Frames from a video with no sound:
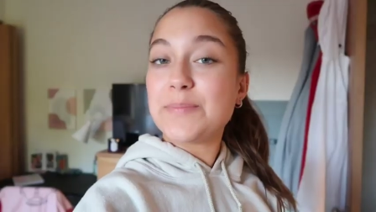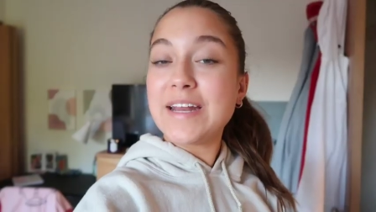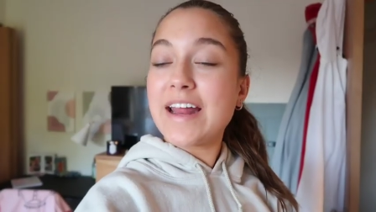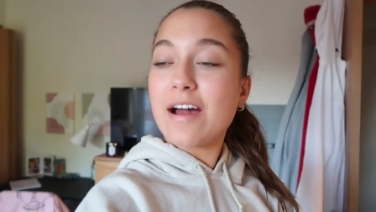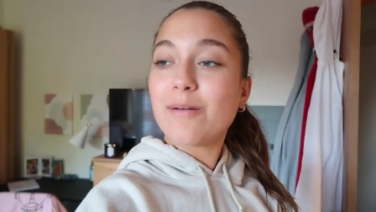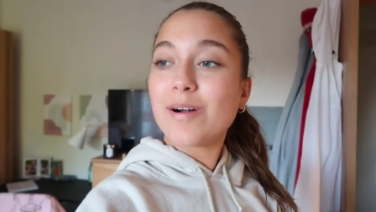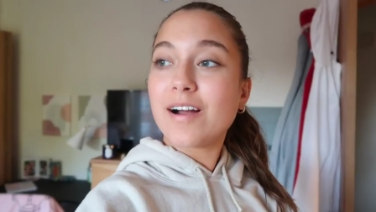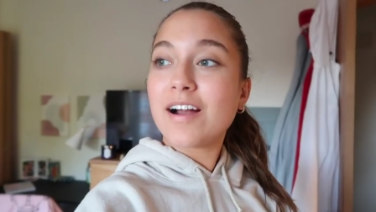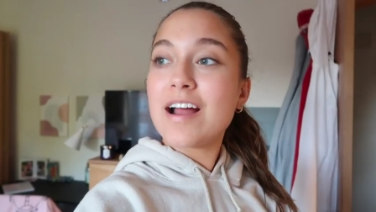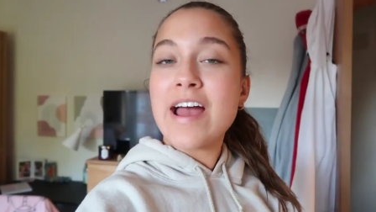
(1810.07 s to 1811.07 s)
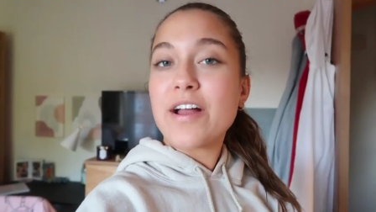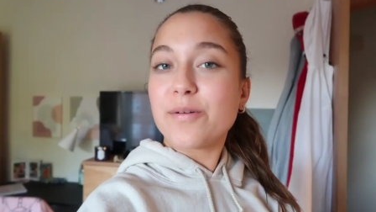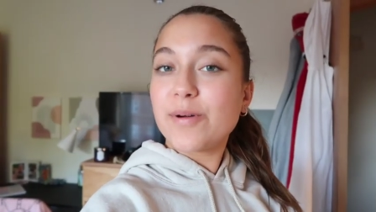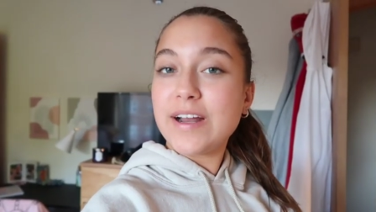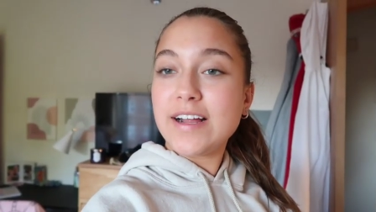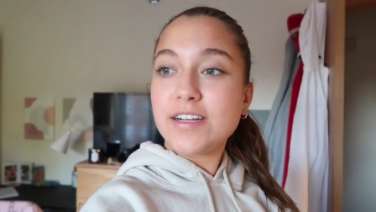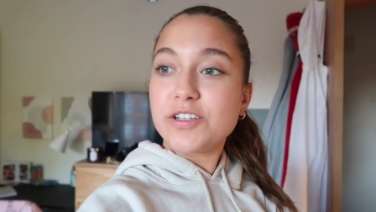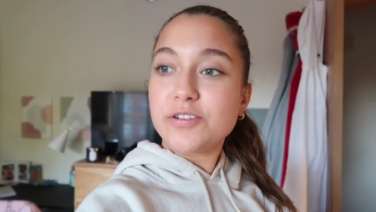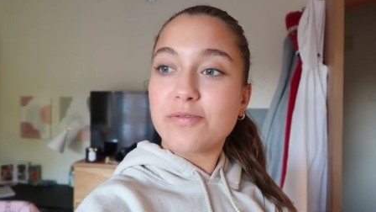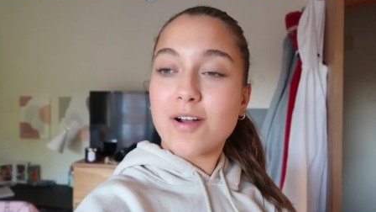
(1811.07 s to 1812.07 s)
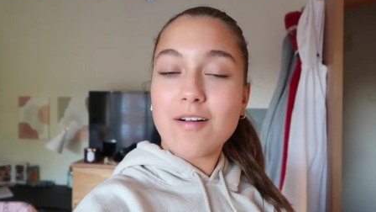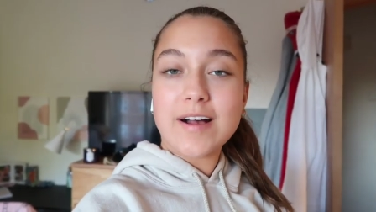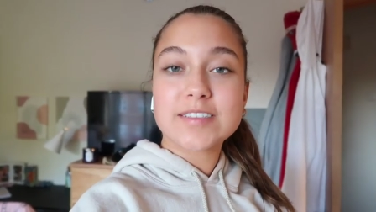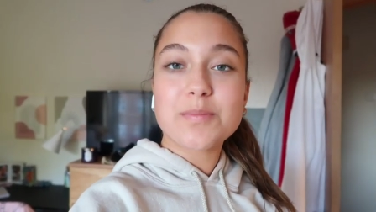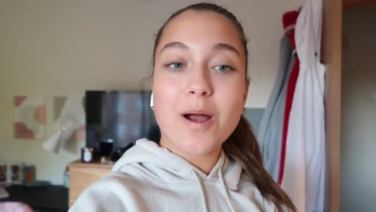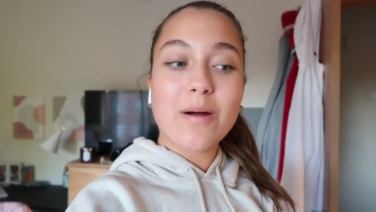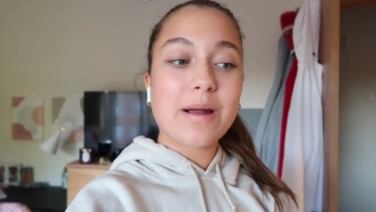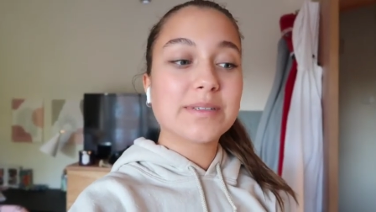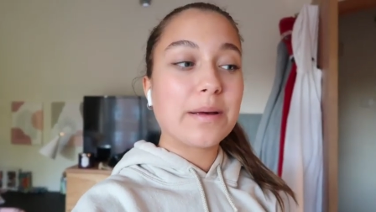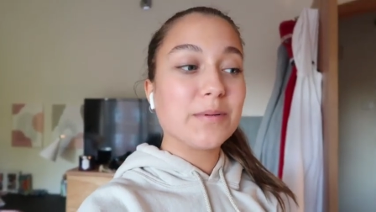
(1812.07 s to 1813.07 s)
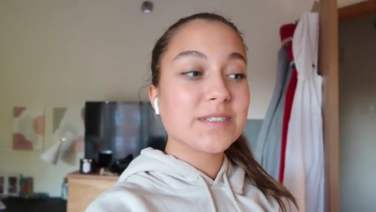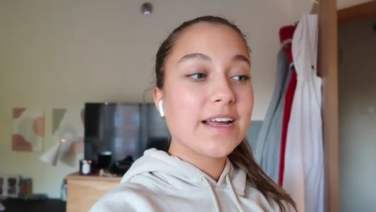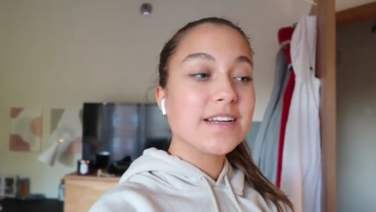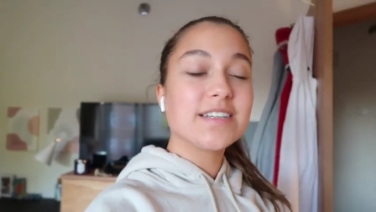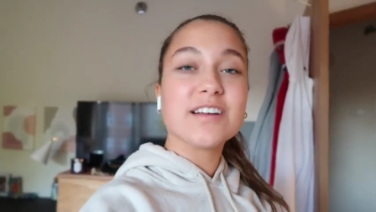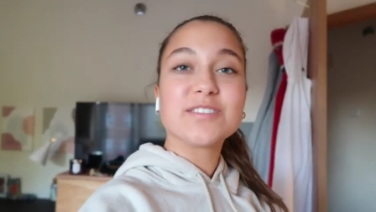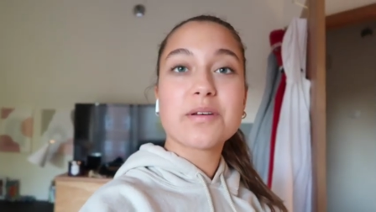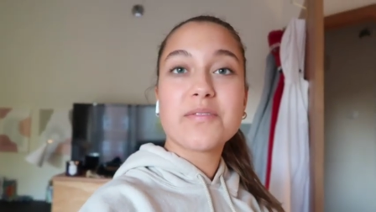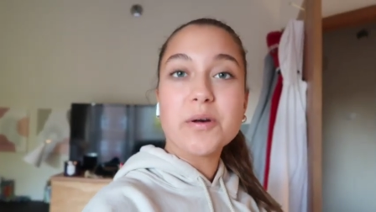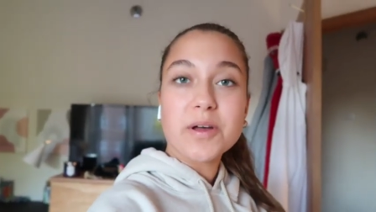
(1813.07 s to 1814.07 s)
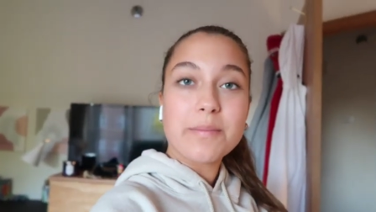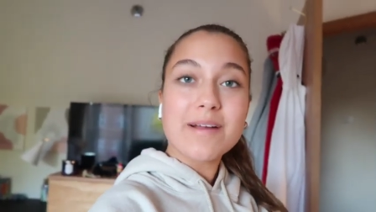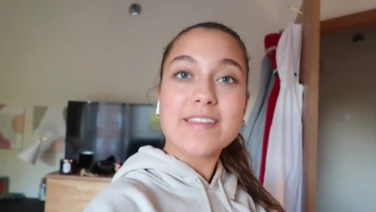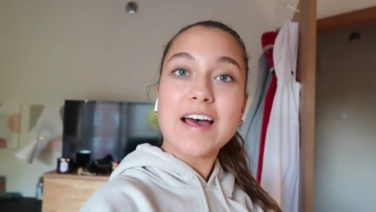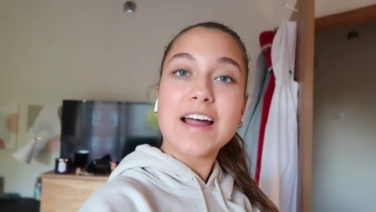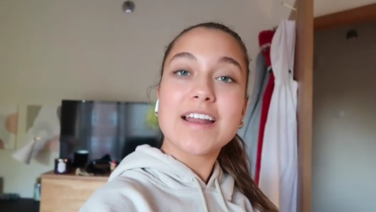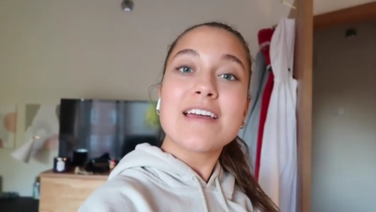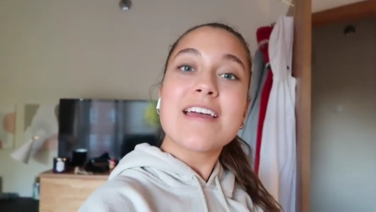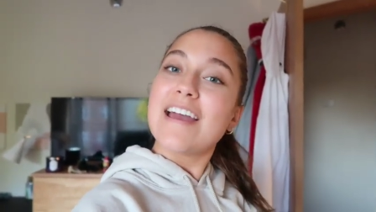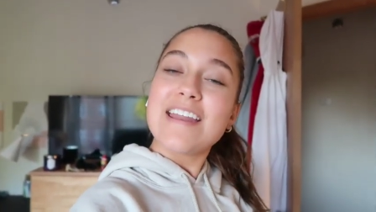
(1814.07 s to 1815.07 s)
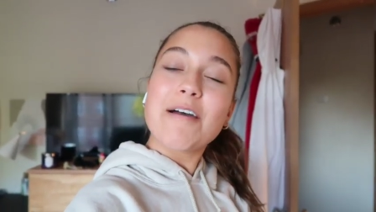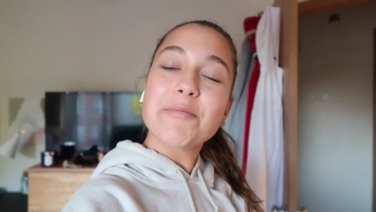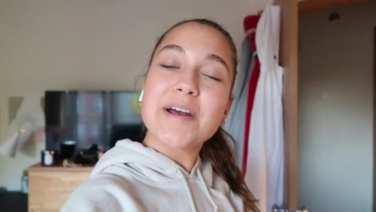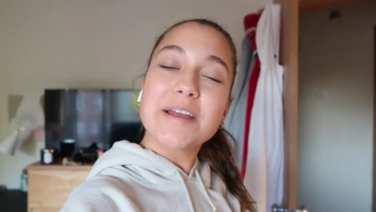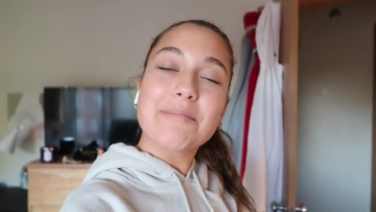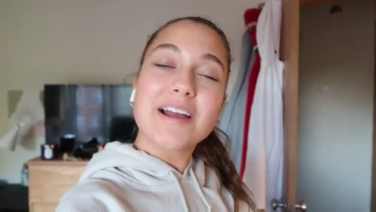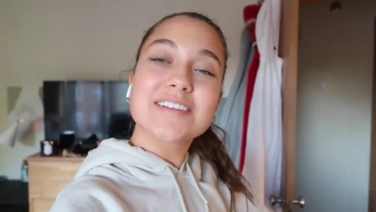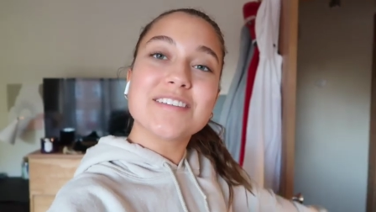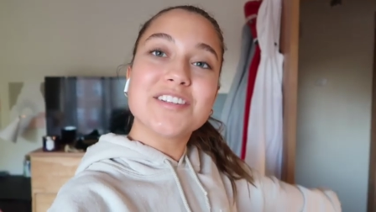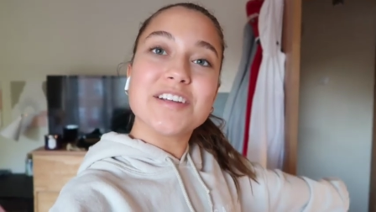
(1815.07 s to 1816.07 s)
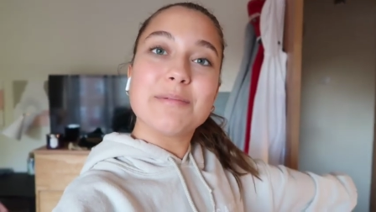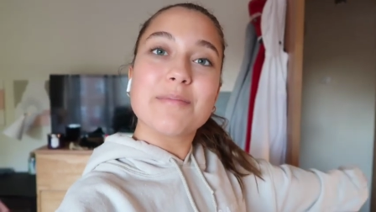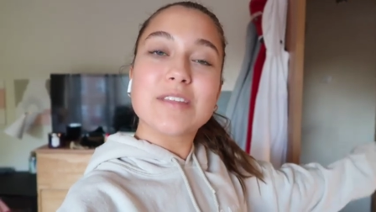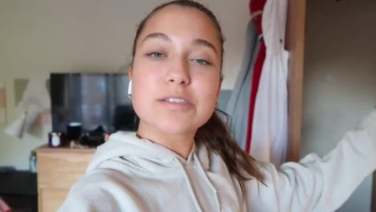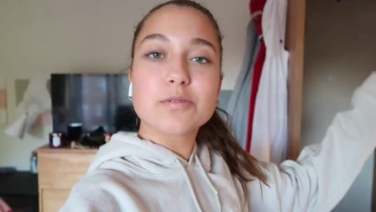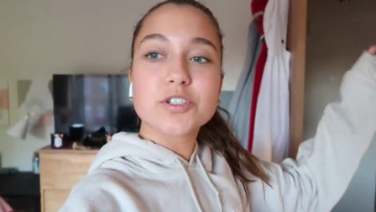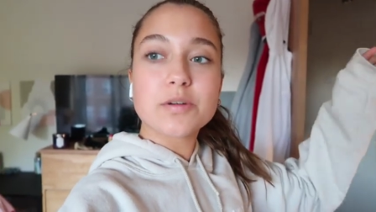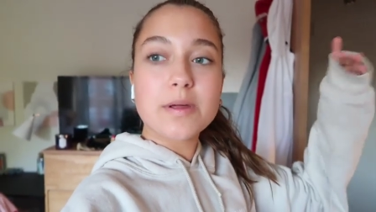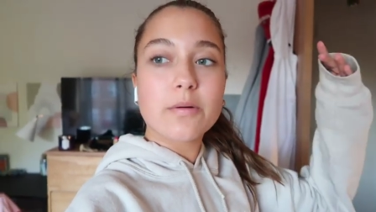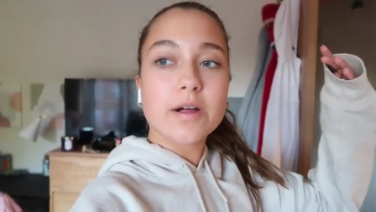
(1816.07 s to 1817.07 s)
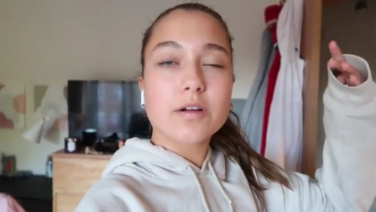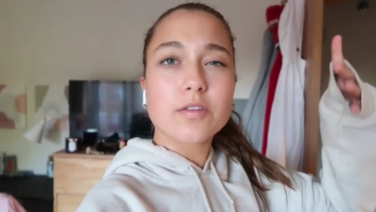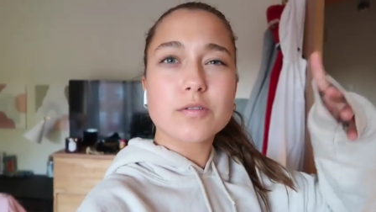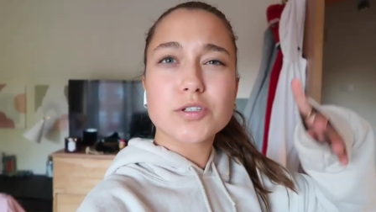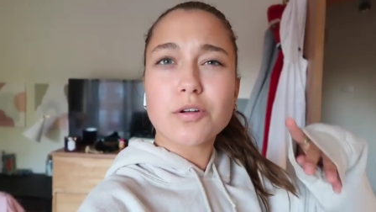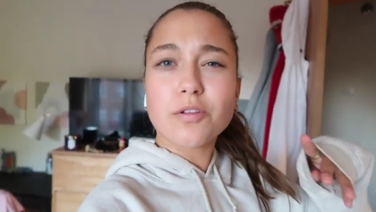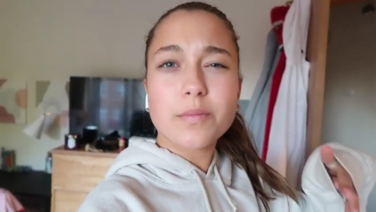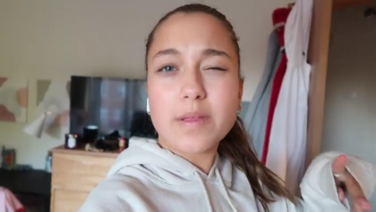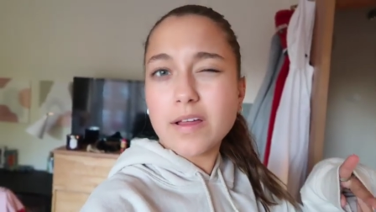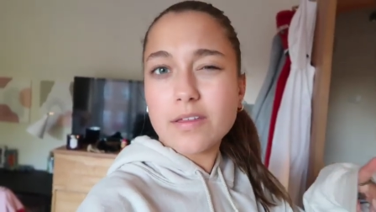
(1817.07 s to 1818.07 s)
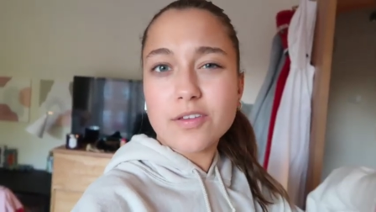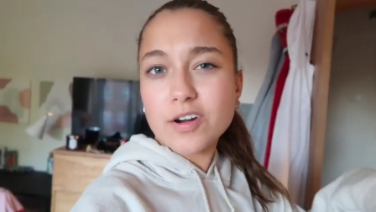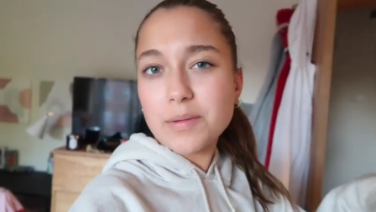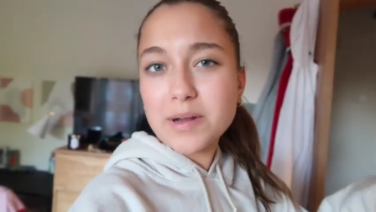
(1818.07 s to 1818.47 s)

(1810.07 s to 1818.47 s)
been an hour. I had a reading due for class tomorrow and I was able to get it done. So I feel good about that. And now I'm heading back to the gym. This one should be quicker though. Should only be like 30